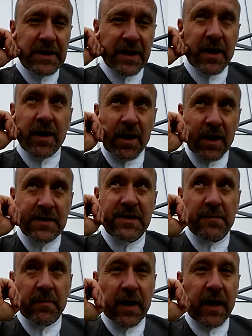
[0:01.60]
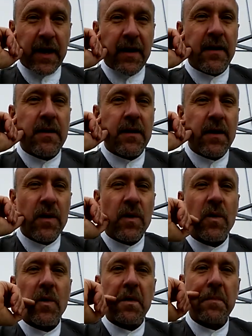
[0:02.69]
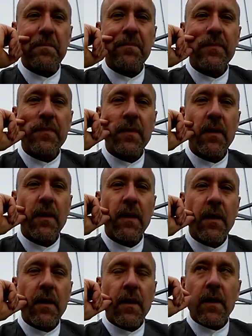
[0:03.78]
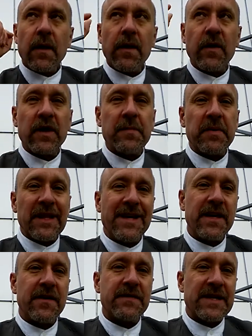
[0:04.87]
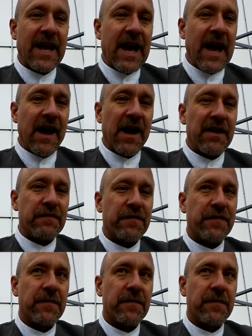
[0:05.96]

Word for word: do you call somebody who not only believes they have